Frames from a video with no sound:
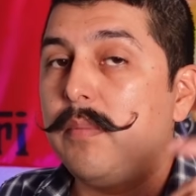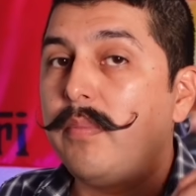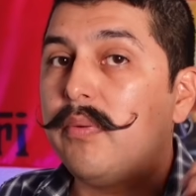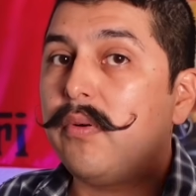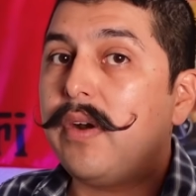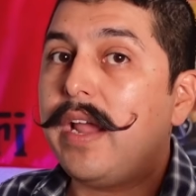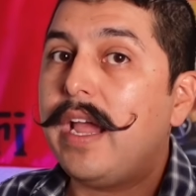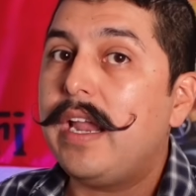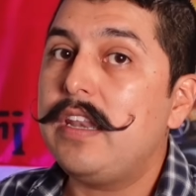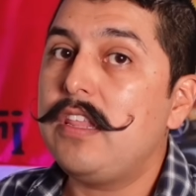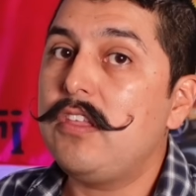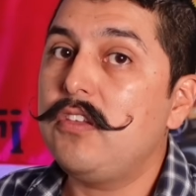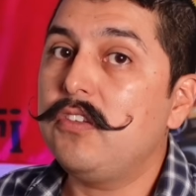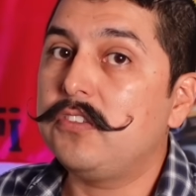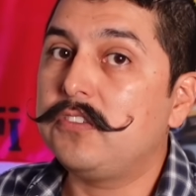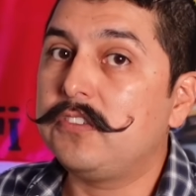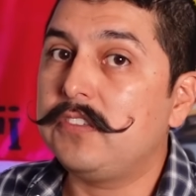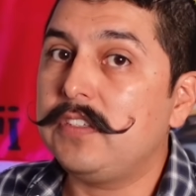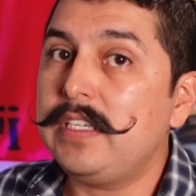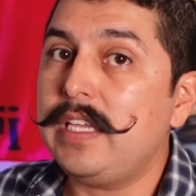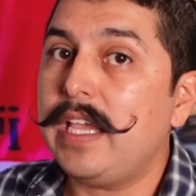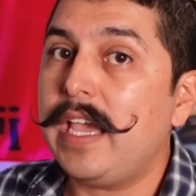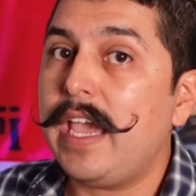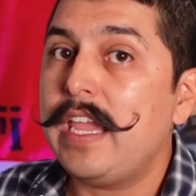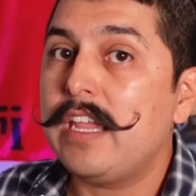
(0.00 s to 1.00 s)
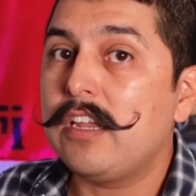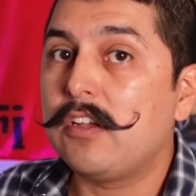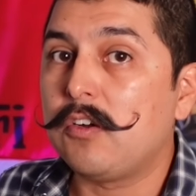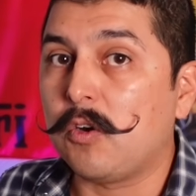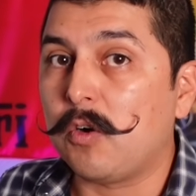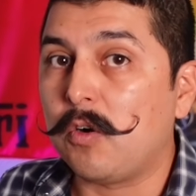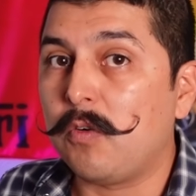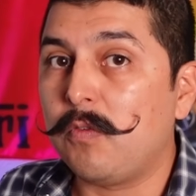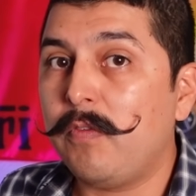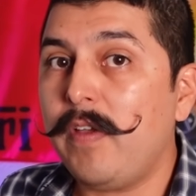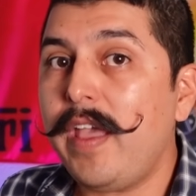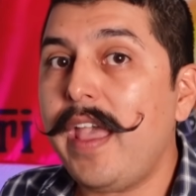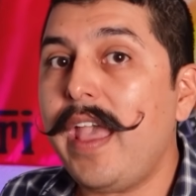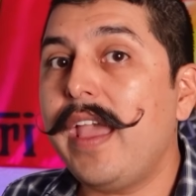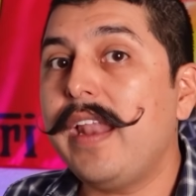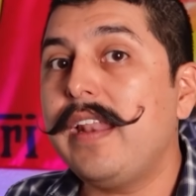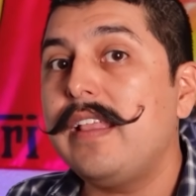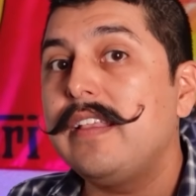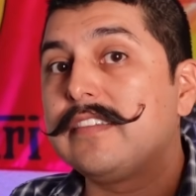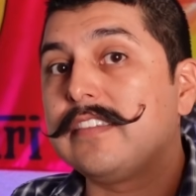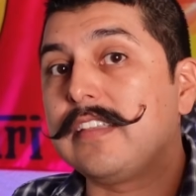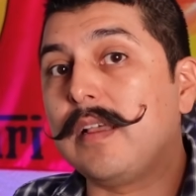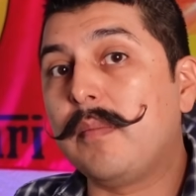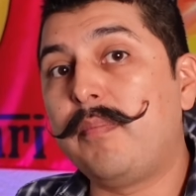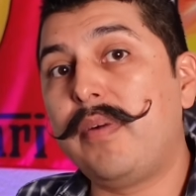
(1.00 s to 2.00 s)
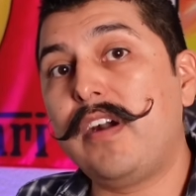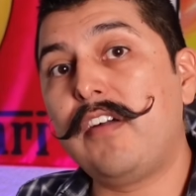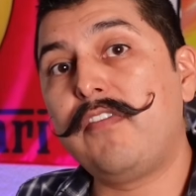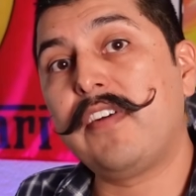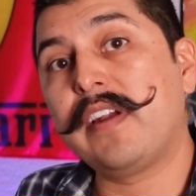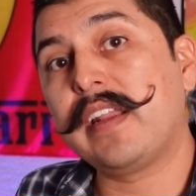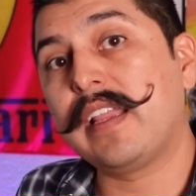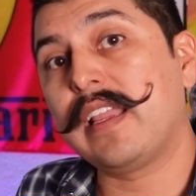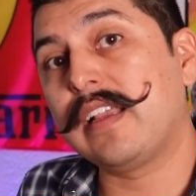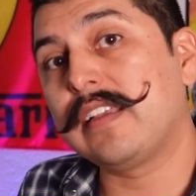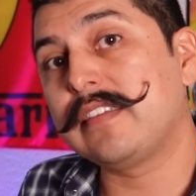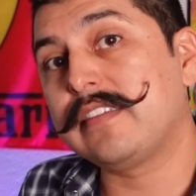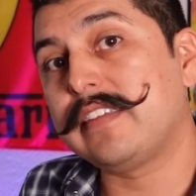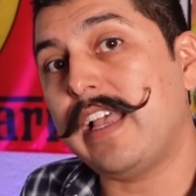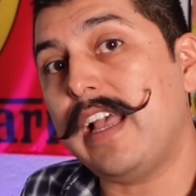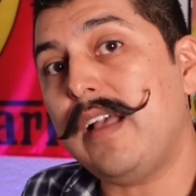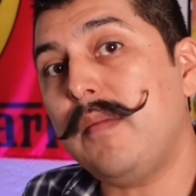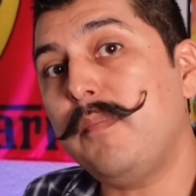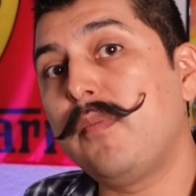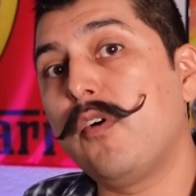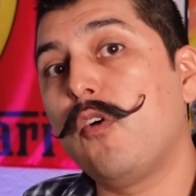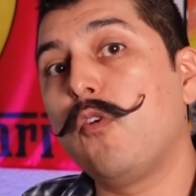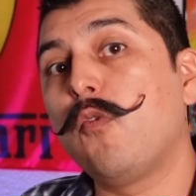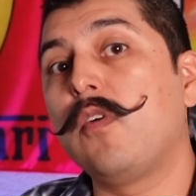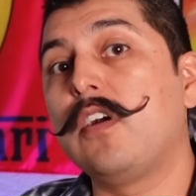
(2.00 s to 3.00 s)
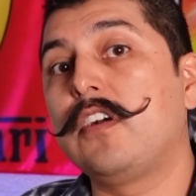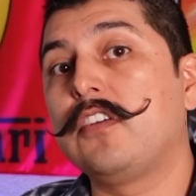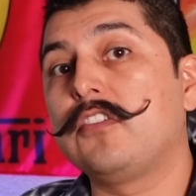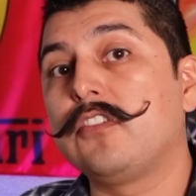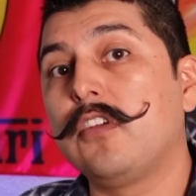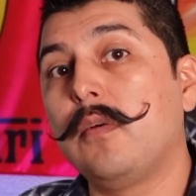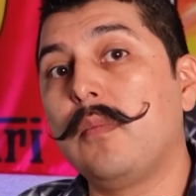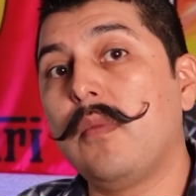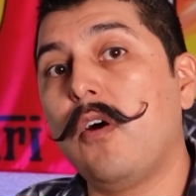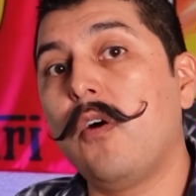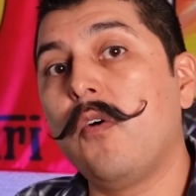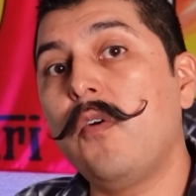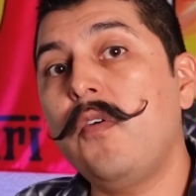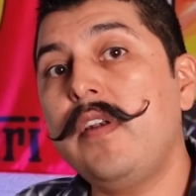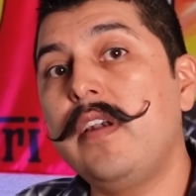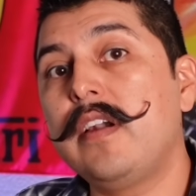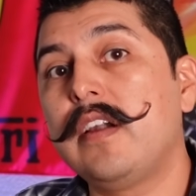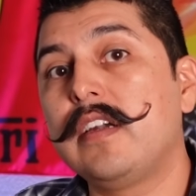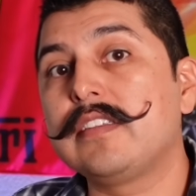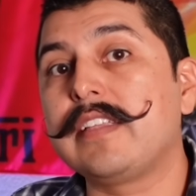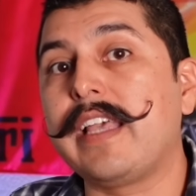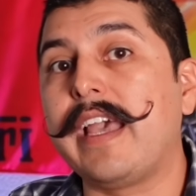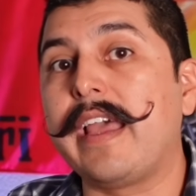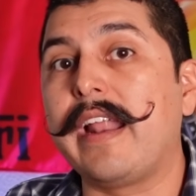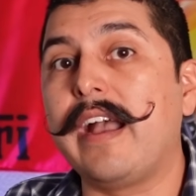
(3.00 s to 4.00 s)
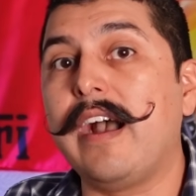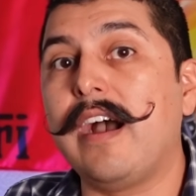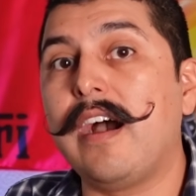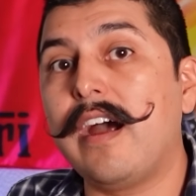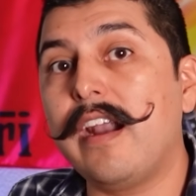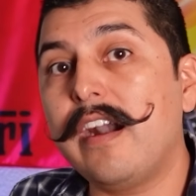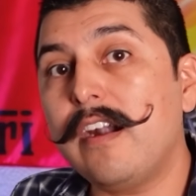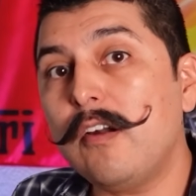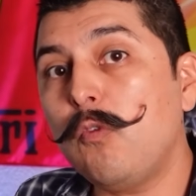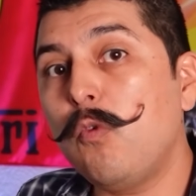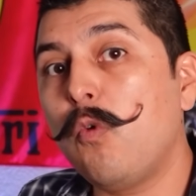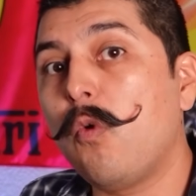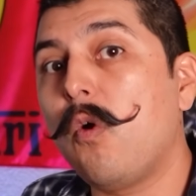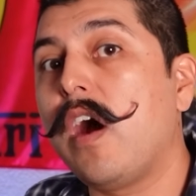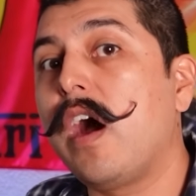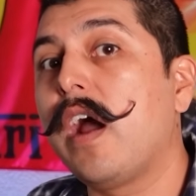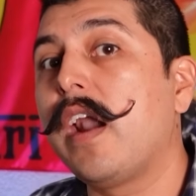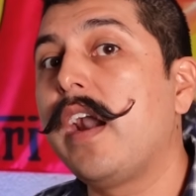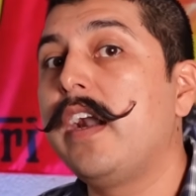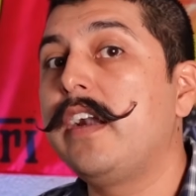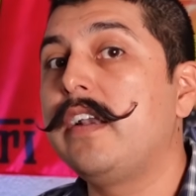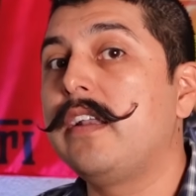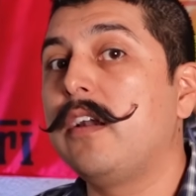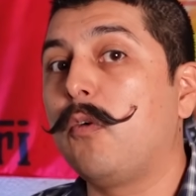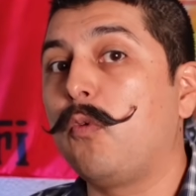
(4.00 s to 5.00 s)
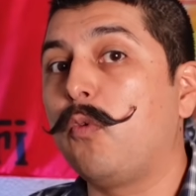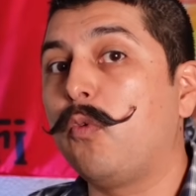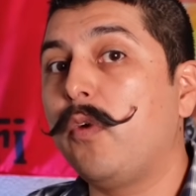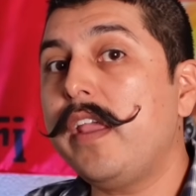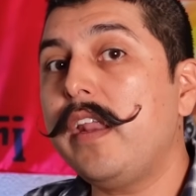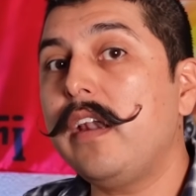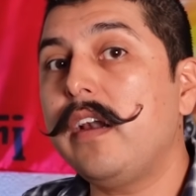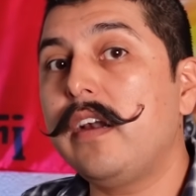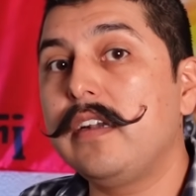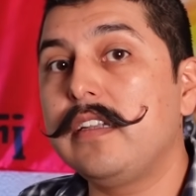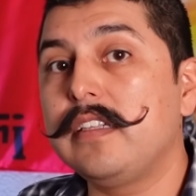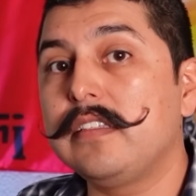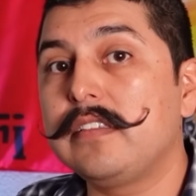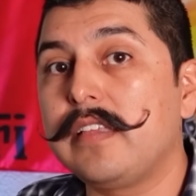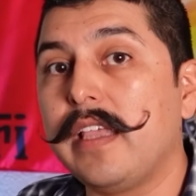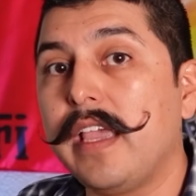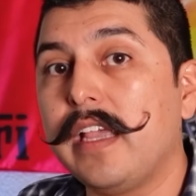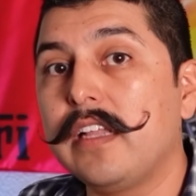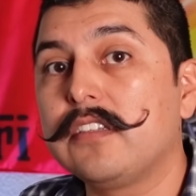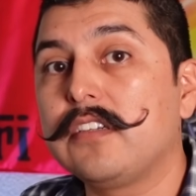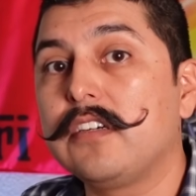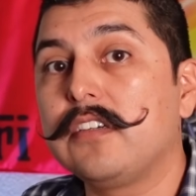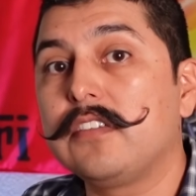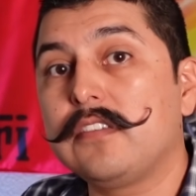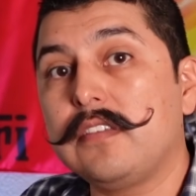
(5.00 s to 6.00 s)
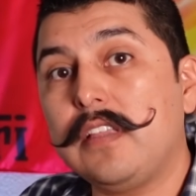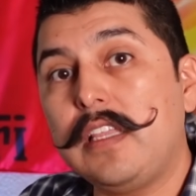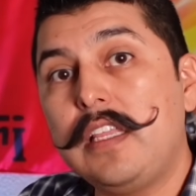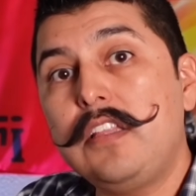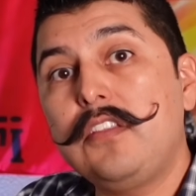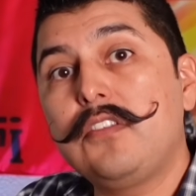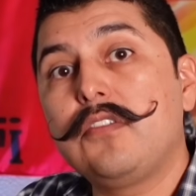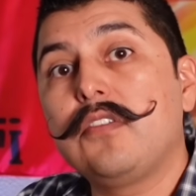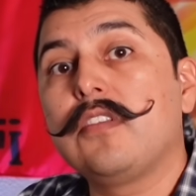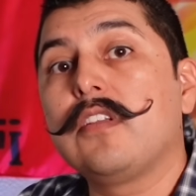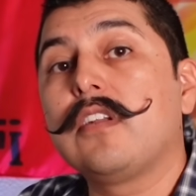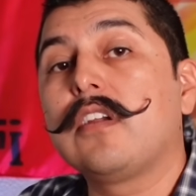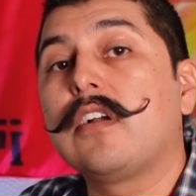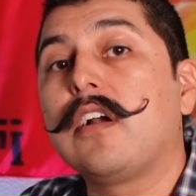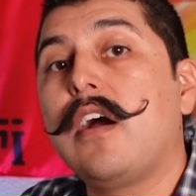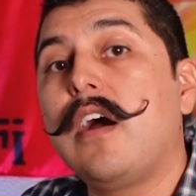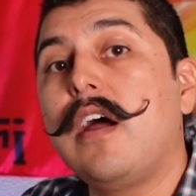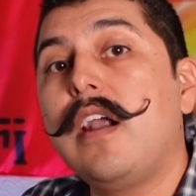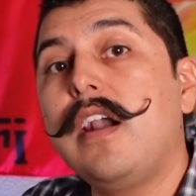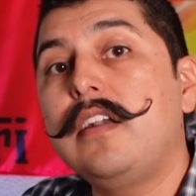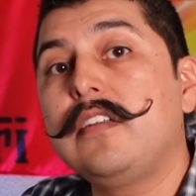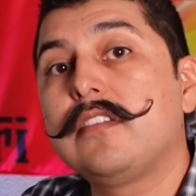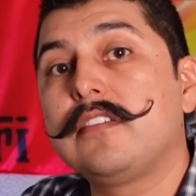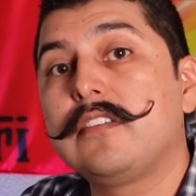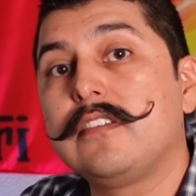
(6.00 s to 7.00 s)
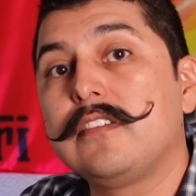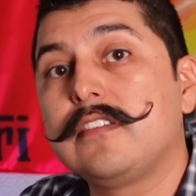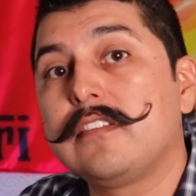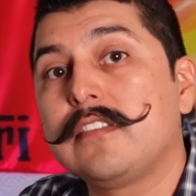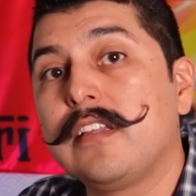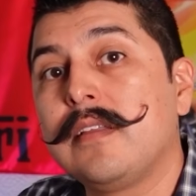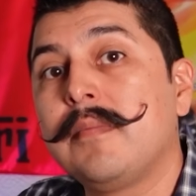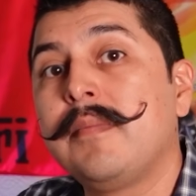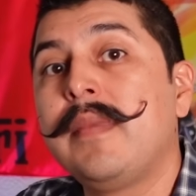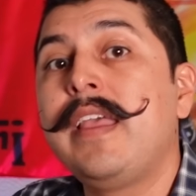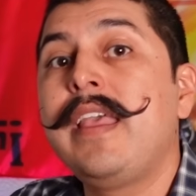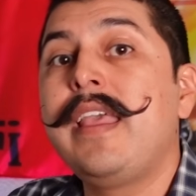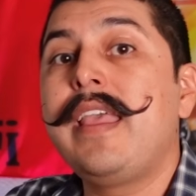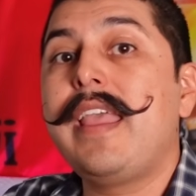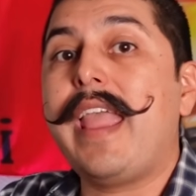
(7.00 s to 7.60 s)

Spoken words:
brand new C8 Corvette is a perfect example where some owners had hardwired their radar detectors into their car system,